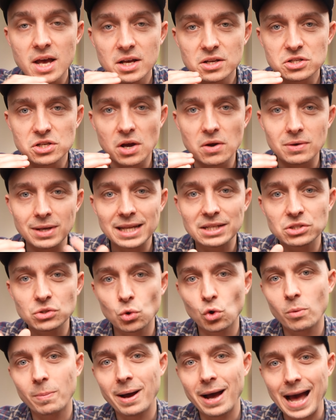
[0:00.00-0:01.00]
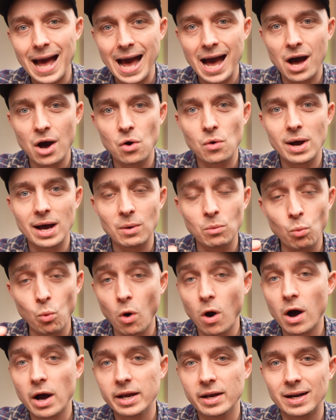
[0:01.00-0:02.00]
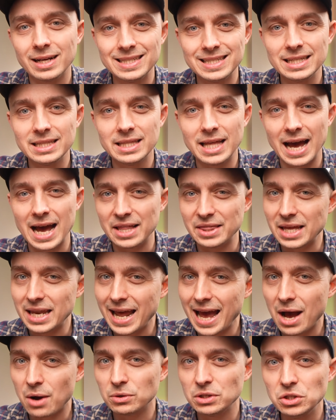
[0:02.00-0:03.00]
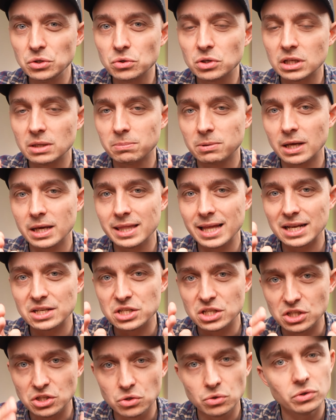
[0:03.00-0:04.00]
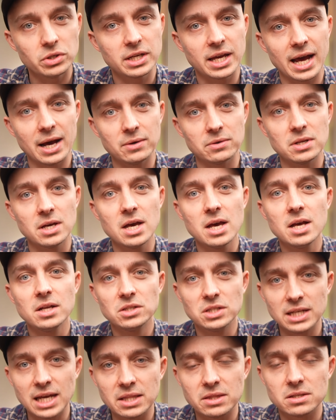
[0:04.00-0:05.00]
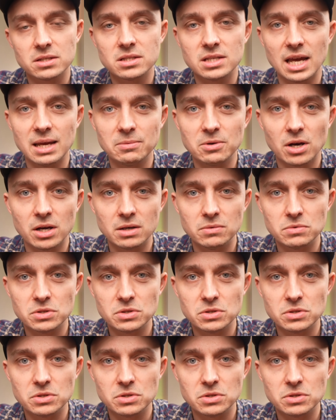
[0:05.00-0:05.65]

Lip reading: So let's talk about how and why I did that, and then how you can apply that to your account to get the same kind of